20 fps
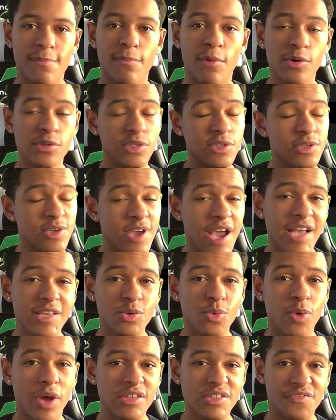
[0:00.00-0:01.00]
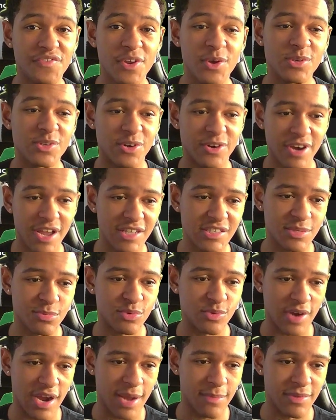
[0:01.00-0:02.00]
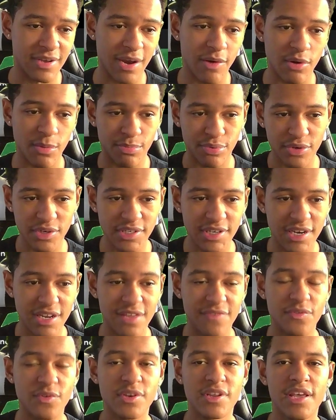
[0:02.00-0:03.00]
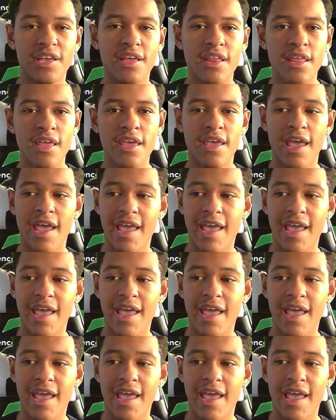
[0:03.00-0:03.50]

most of you guys who watch the videos are not subscribed, and I would appreciate it if you did.